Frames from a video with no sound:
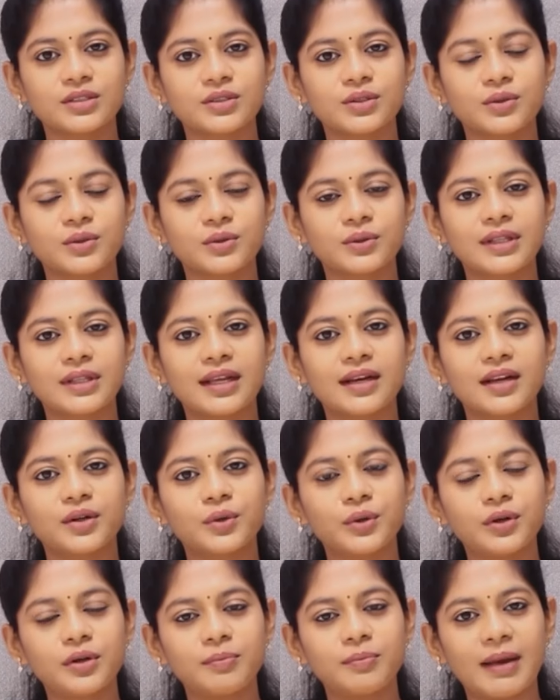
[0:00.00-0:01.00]
So there are
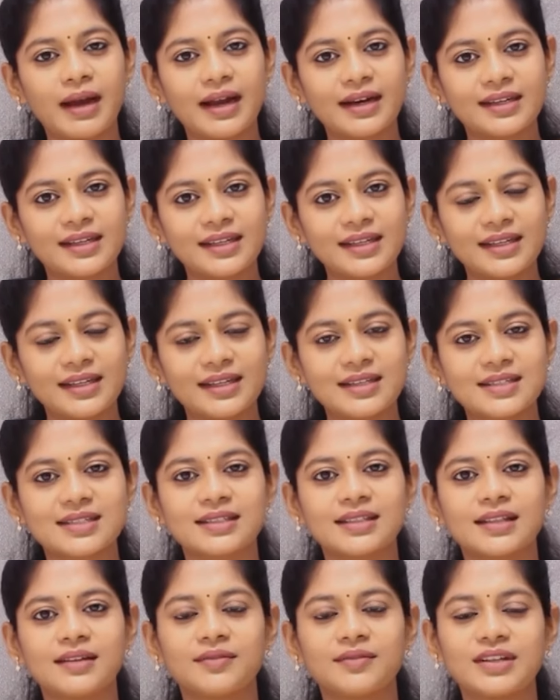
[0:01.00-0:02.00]
good bacteria
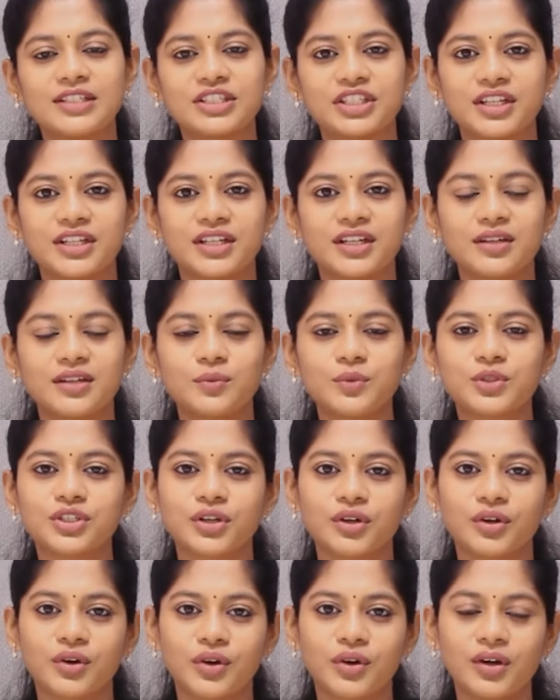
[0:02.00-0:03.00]
in the vagina which
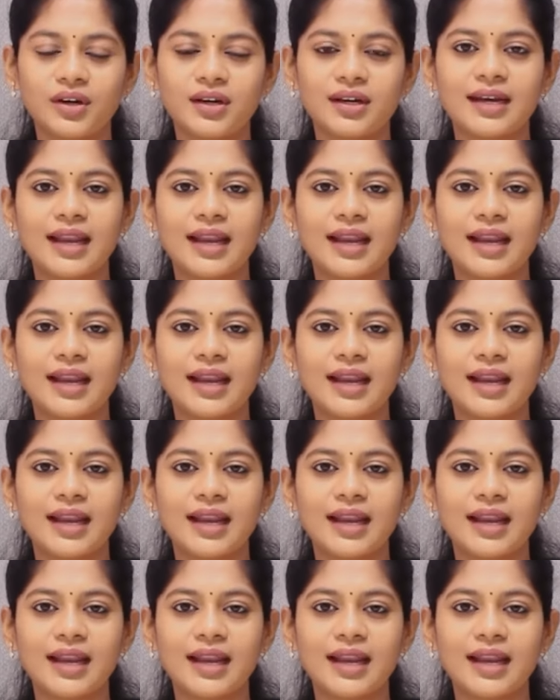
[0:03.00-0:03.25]
are called